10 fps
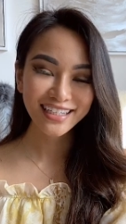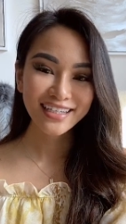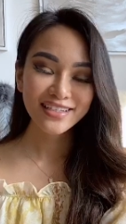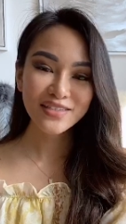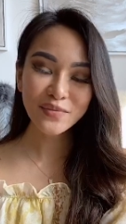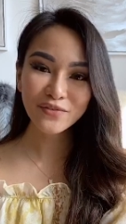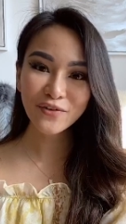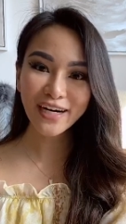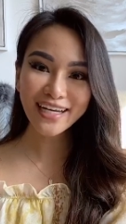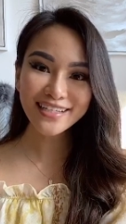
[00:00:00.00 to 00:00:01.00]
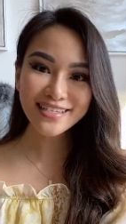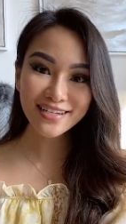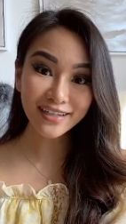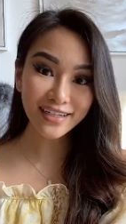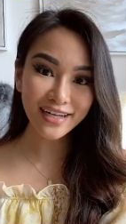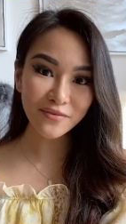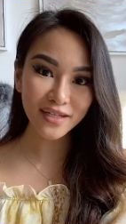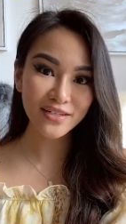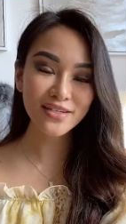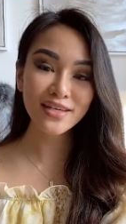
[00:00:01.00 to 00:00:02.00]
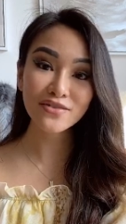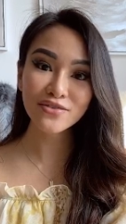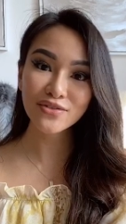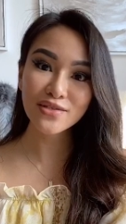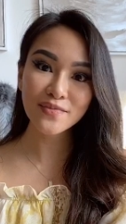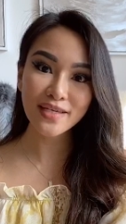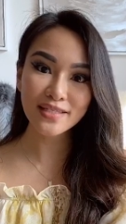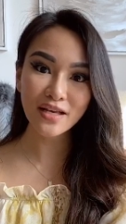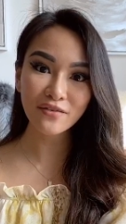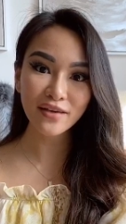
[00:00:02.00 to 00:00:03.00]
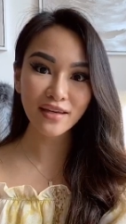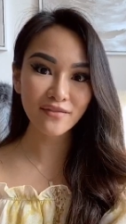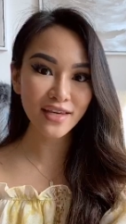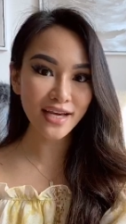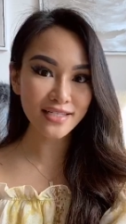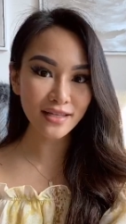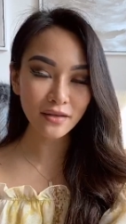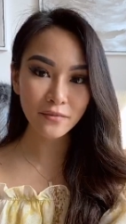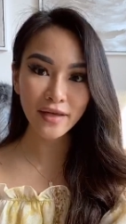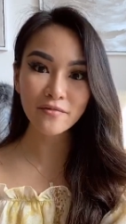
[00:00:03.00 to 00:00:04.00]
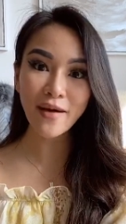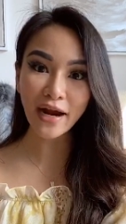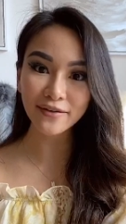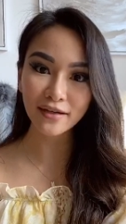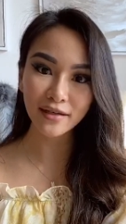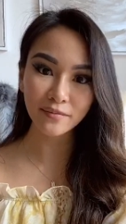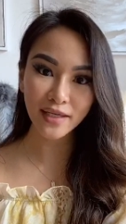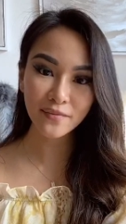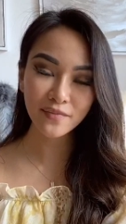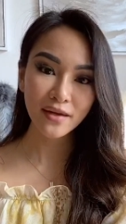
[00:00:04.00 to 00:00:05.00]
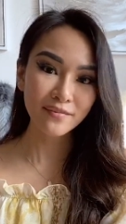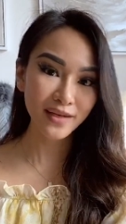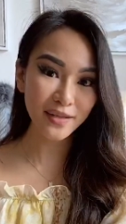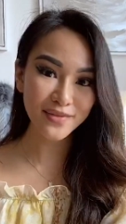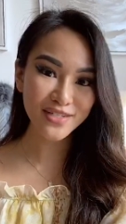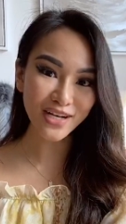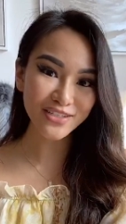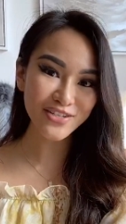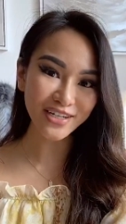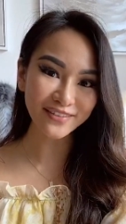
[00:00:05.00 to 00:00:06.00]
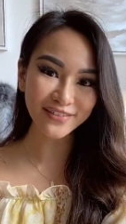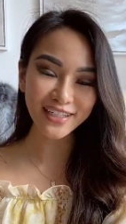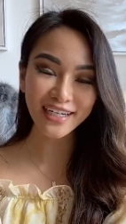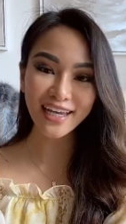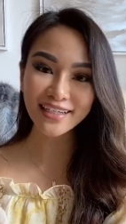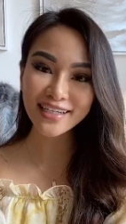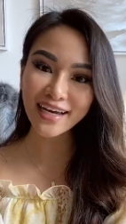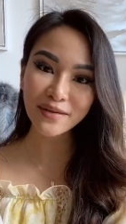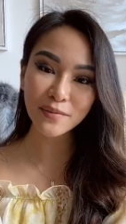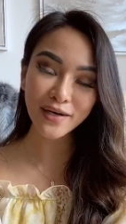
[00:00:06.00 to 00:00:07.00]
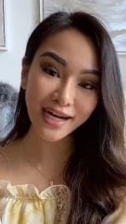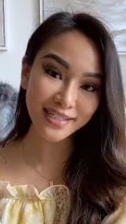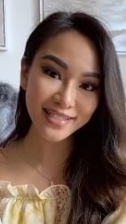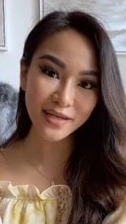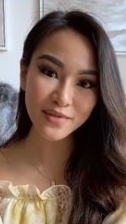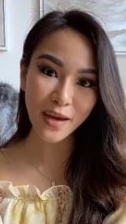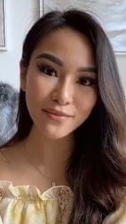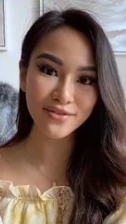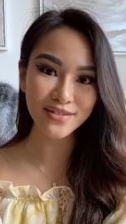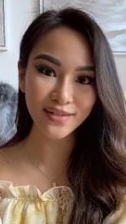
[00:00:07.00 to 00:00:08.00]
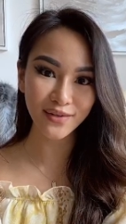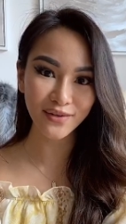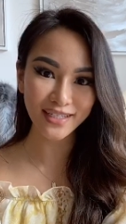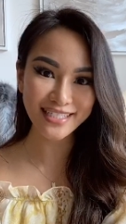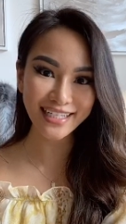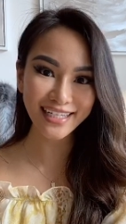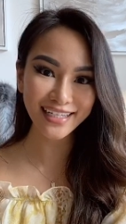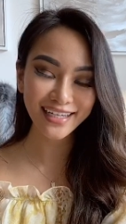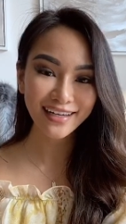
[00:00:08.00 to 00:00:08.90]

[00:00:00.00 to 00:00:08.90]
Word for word: So before I get started, I wanted to introduce myself and give you guys a little bit of background on me. My name is Doctor Jennifer, and I am a practicing optometrist in New York City.